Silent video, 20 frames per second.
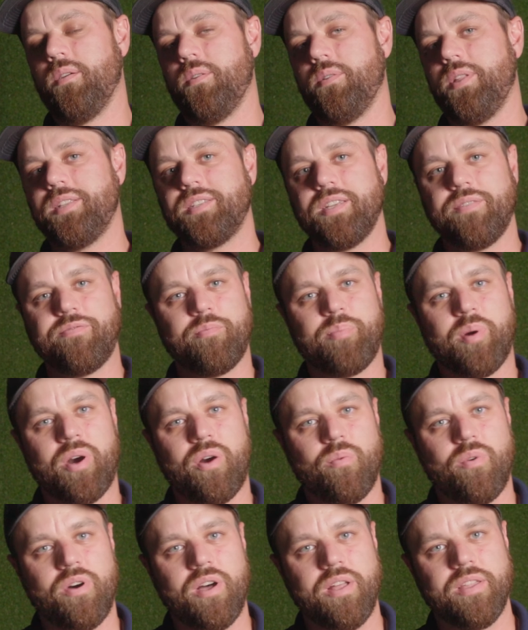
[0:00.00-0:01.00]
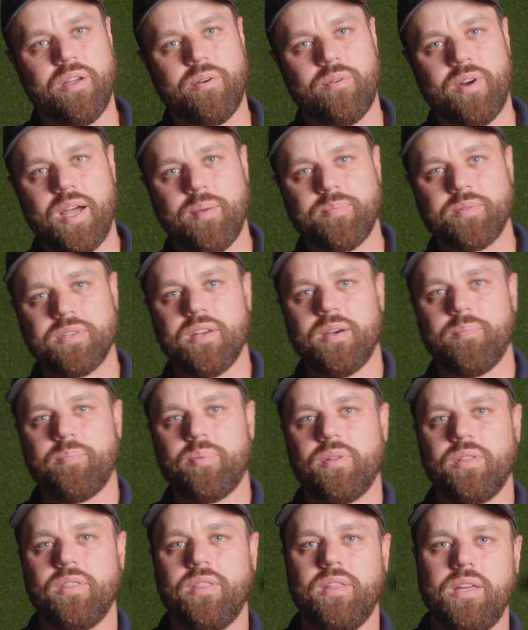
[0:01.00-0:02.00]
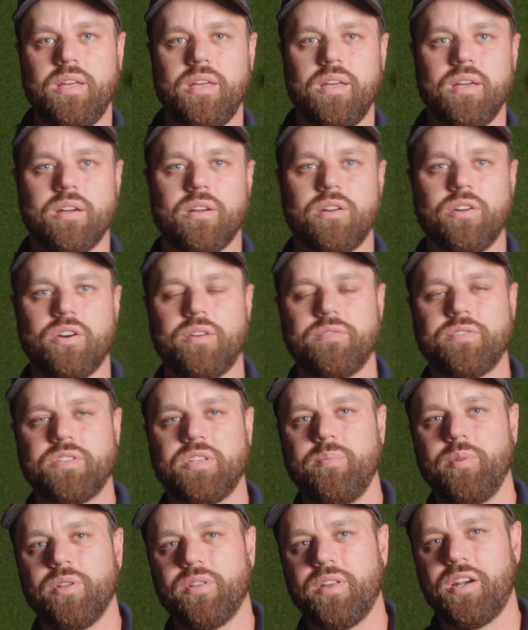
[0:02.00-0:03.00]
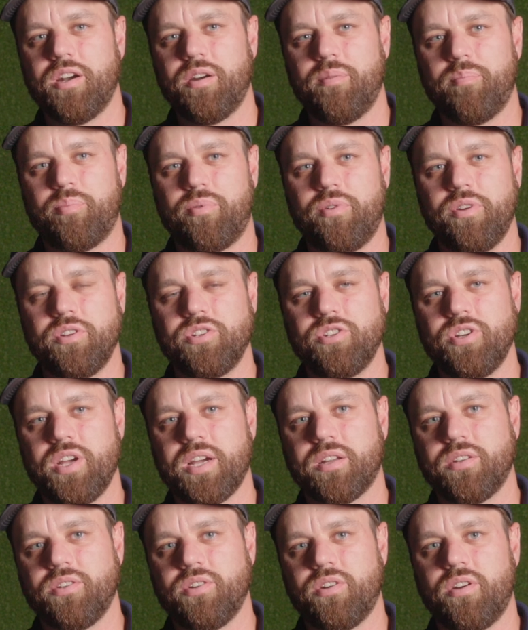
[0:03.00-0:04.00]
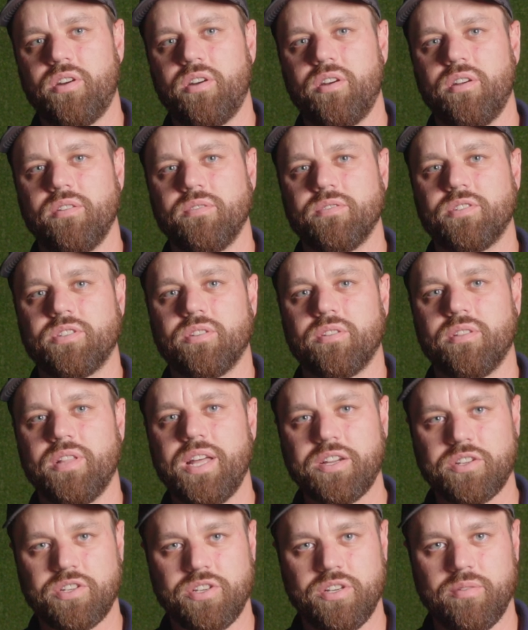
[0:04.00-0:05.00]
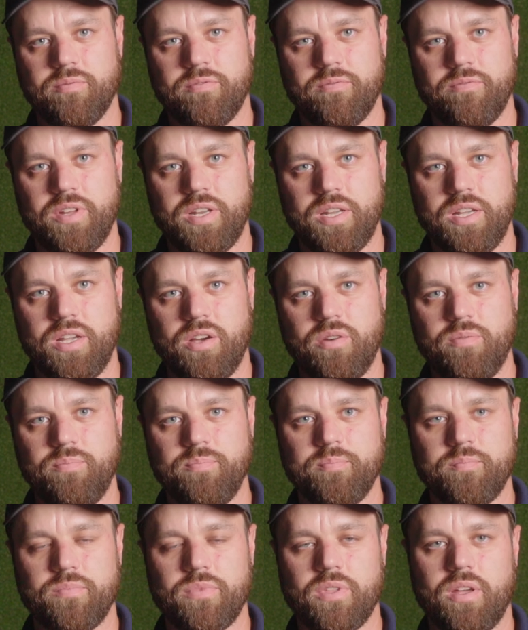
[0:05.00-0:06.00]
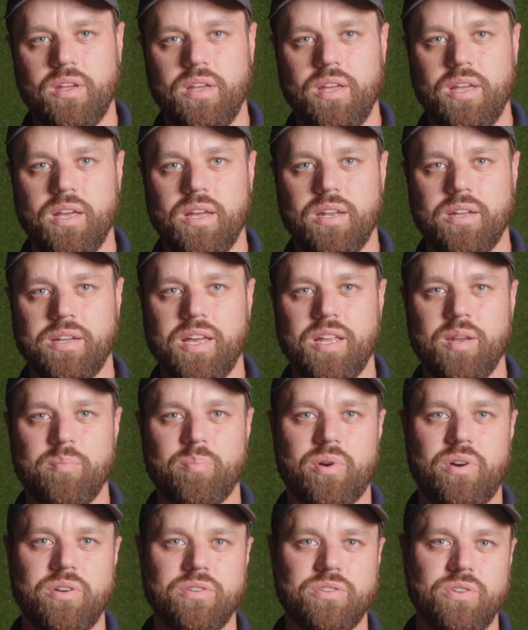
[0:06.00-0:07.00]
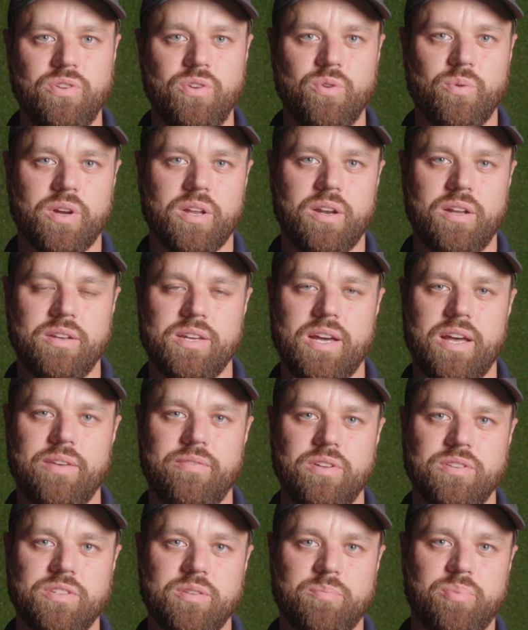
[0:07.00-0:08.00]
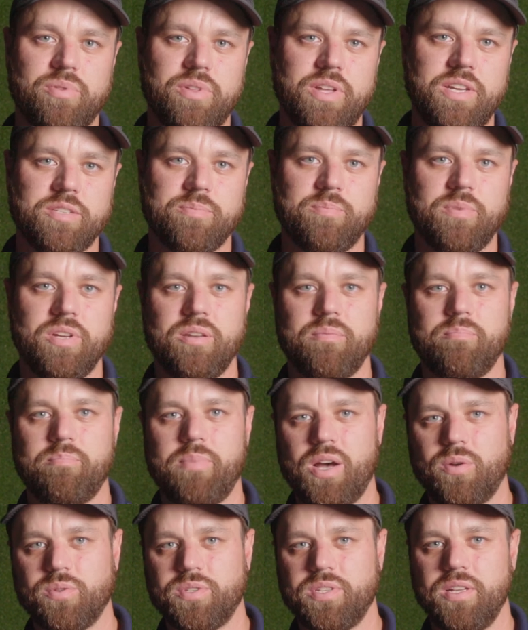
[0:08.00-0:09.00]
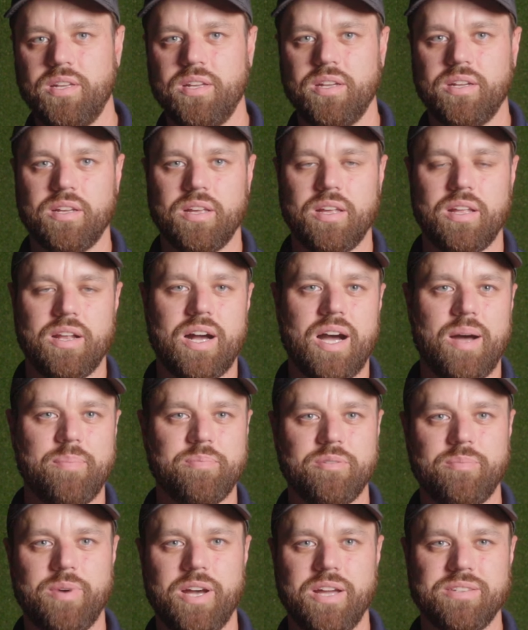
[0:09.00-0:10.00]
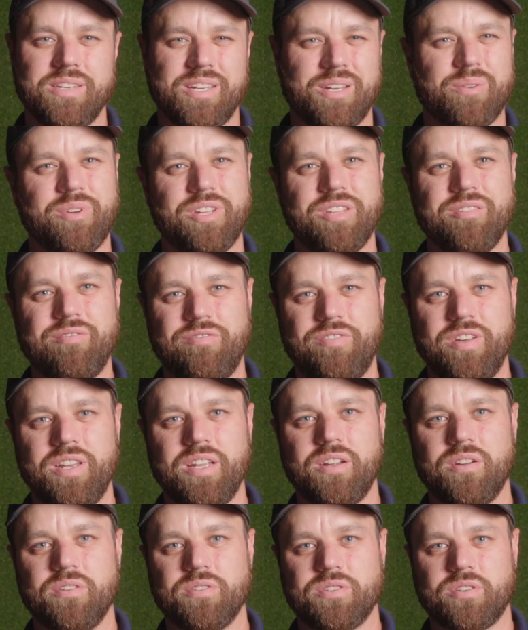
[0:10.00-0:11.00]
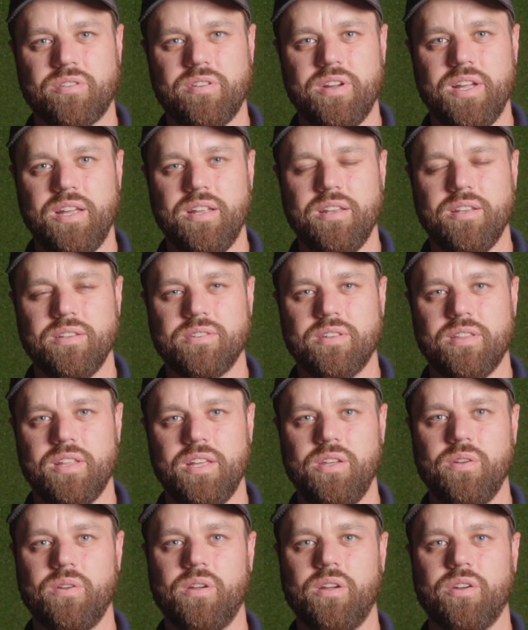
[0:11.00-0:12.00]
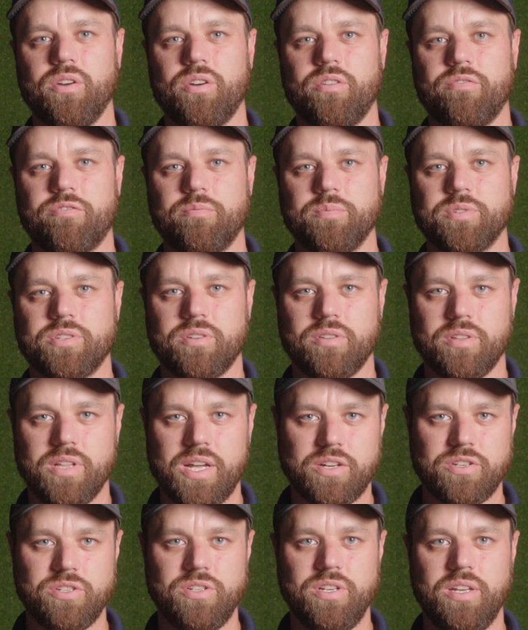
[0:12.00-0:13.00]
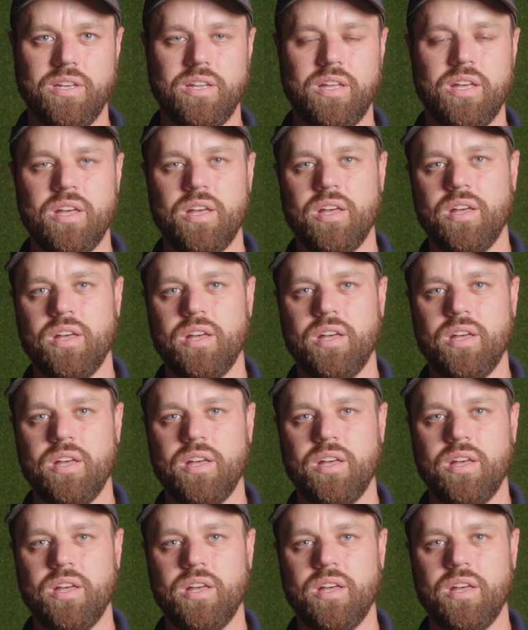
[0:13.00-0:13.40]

Well, that's it for part one. That wraps up the golf simulator projector selection video. And again, in part two, we're gonna dive into placement, mounting, optimizing, and really fitting your screen so that you can go from selection